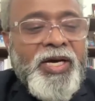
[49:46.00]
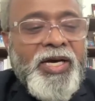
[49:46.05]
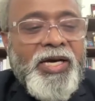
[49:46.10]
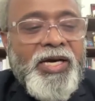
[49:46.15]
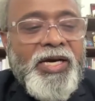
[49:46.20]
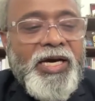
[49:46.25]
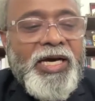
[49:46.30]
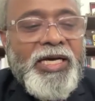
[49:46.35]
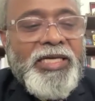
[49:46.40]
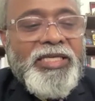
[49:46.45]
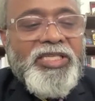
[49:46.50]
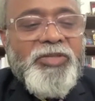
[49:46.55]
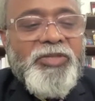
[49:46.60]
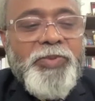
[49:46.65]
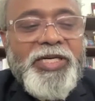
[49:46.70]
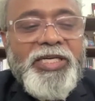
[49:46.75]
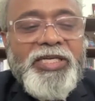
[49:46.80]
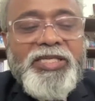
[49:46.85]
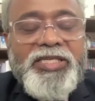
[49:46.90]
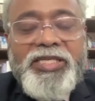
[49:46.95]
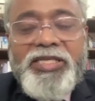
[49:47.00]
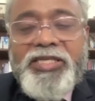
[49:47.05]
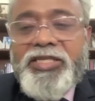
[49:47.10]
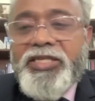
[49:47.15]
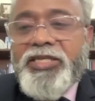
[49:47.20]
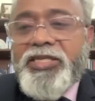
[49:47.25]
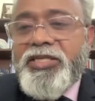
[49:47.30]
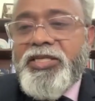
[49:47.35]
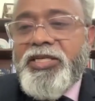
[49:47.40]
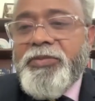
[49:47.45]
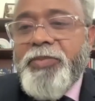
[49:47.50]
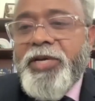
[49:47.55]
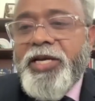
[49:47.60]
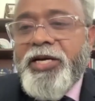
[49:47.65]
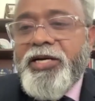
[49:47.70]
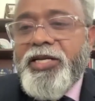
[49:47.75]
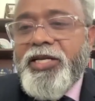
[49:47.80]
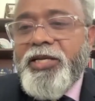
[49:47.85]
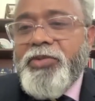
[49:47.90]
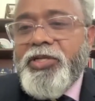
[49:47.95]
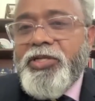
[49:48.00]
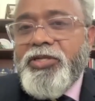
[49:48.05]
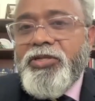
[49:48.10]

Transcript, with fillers: Uh, I spent six years at Maritime